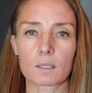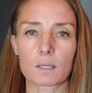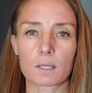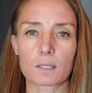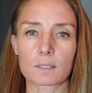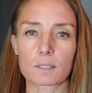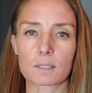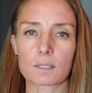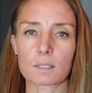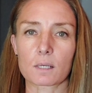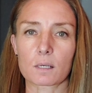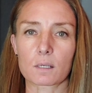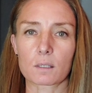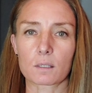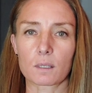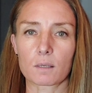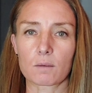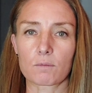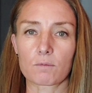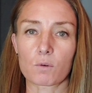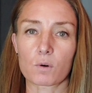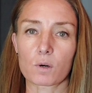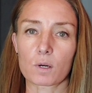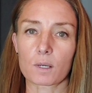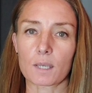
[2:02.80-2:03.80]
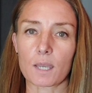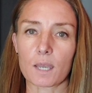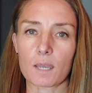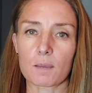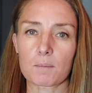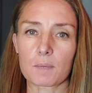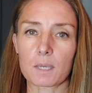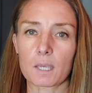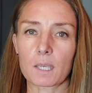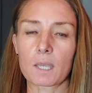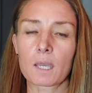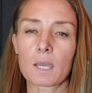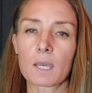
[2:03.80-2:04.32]
necessarily for
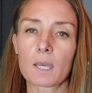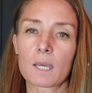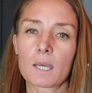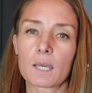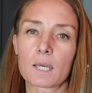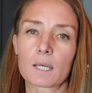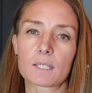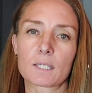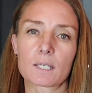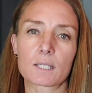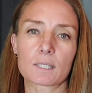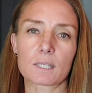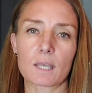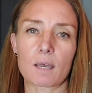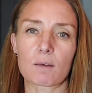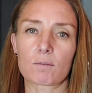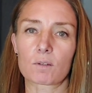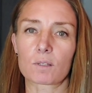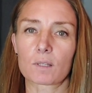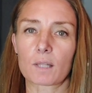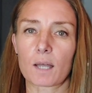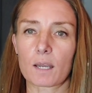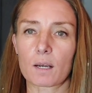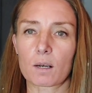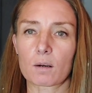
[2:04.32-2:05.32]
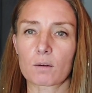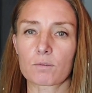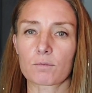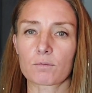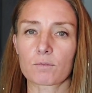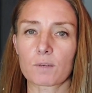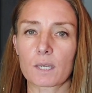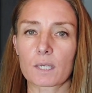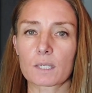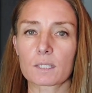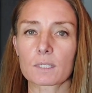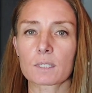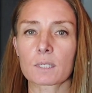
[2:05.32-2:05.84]
gaming. It does have a lighter
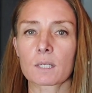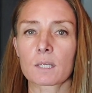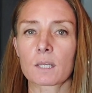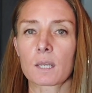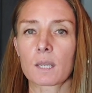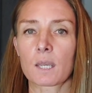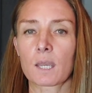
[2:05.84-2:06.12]
fit,